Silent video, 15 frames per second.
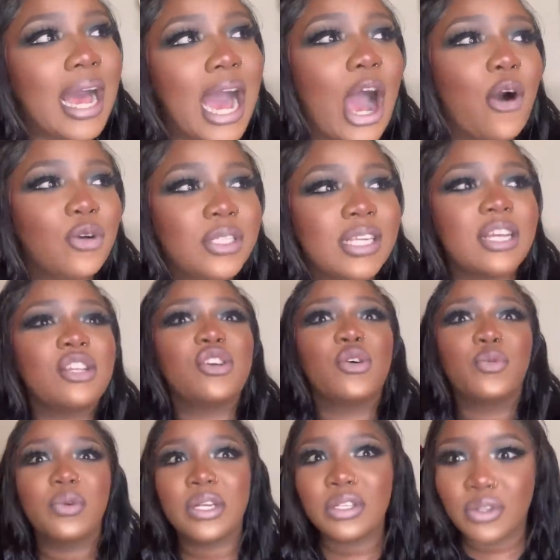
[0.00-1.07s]
outside your
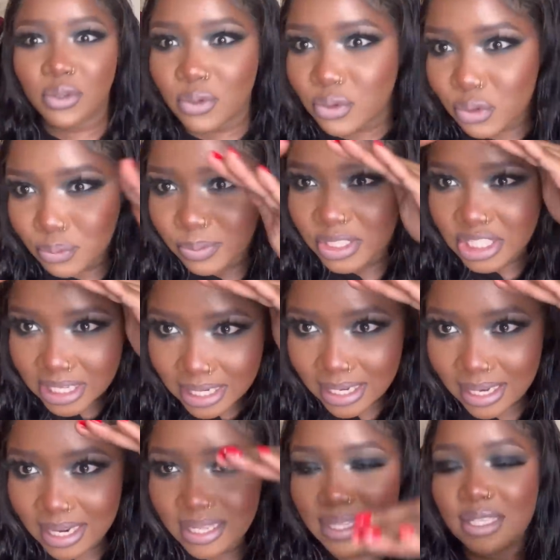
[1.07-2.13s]
window, to be
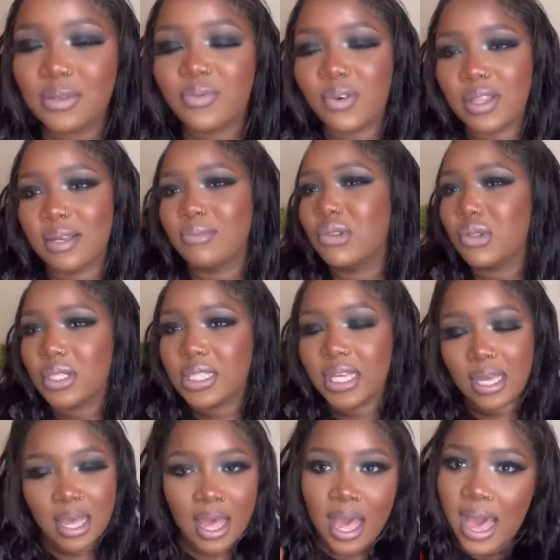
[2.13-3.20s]
checking like this for them to
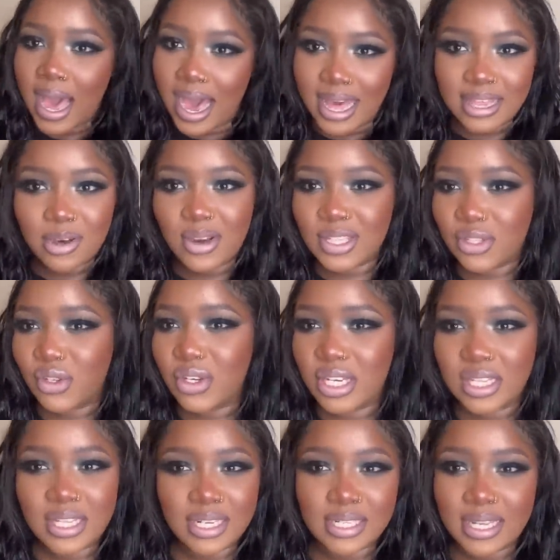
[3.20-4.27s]
see. Otherwise,
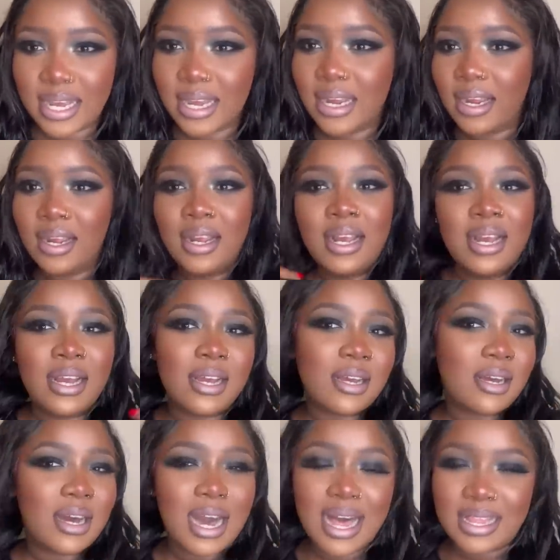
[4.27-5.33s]
during the day,
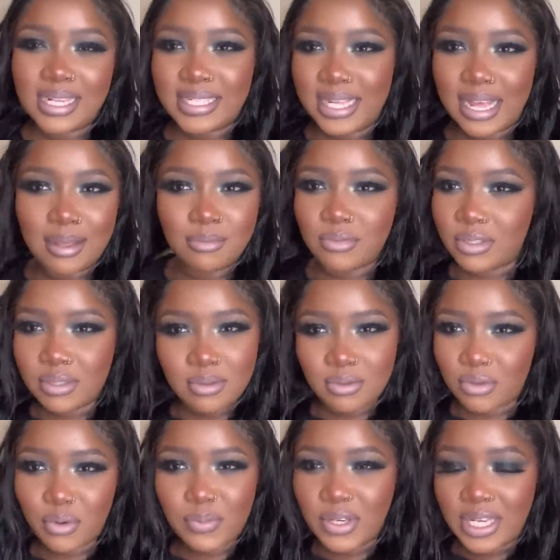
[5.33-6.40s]
other times,
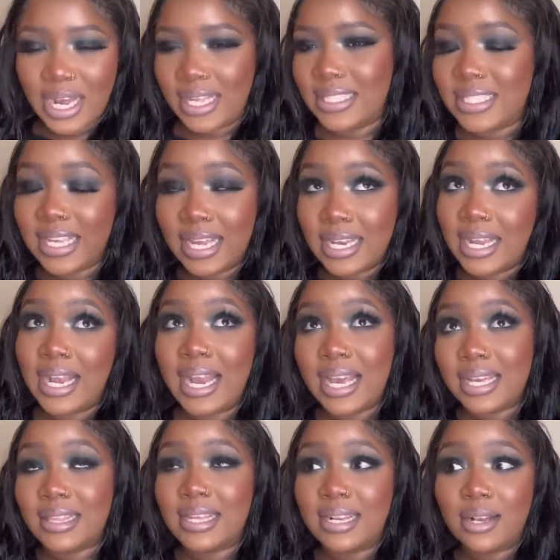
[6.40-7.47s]
nobody can see. And I
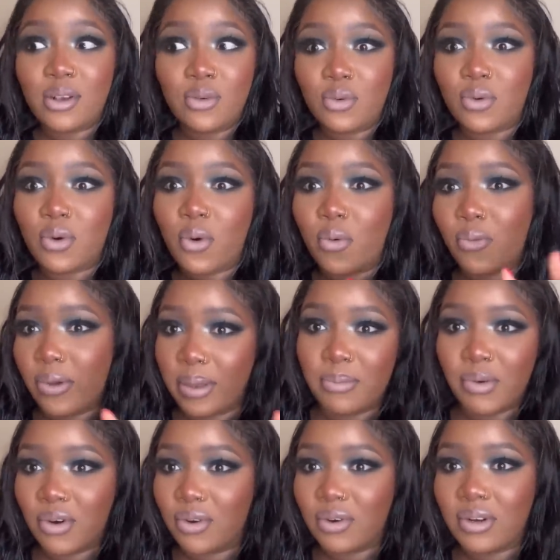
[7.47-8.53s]
like that look way
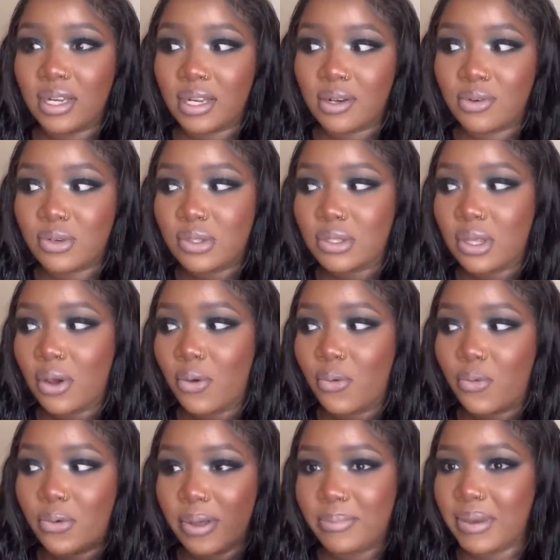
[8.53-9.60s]
more. It looks
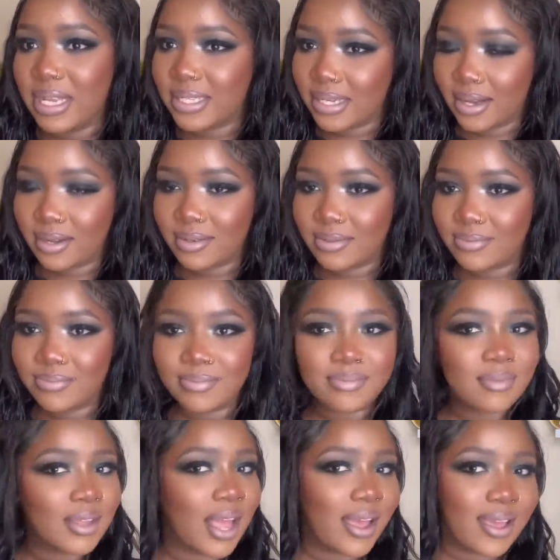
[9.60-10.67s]
way better.
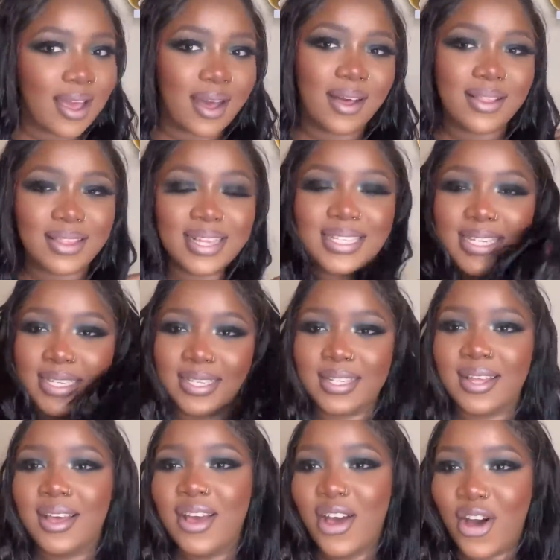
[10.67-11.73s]
Yeah, that's it.
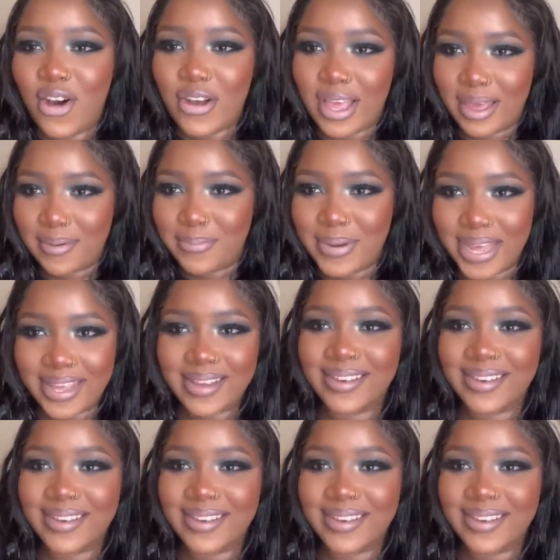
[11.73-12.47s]
Okay, bye.